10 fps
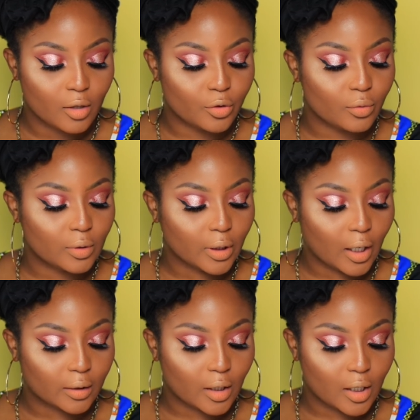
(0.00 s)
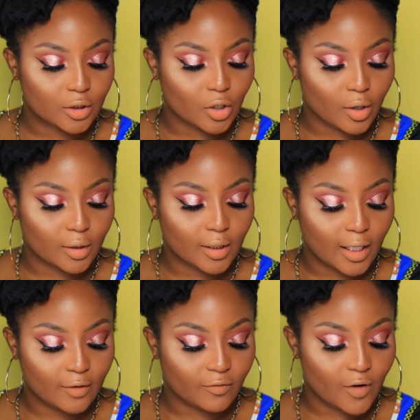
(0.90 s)
Nude Lala, Dark
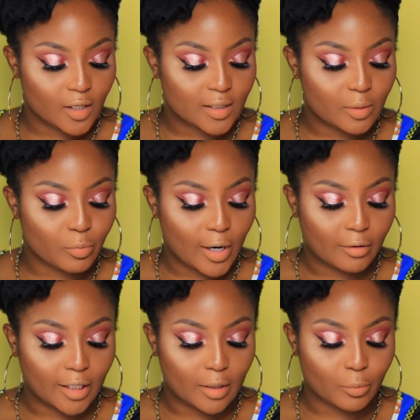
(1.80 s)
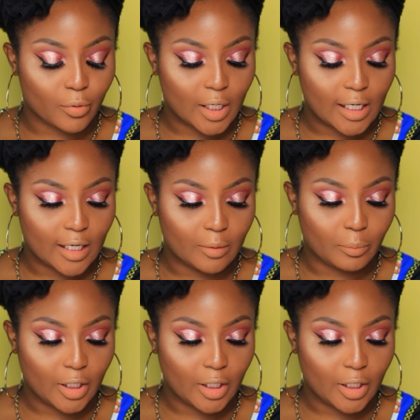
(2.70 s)
Night, Foxy Brown, and Pretty in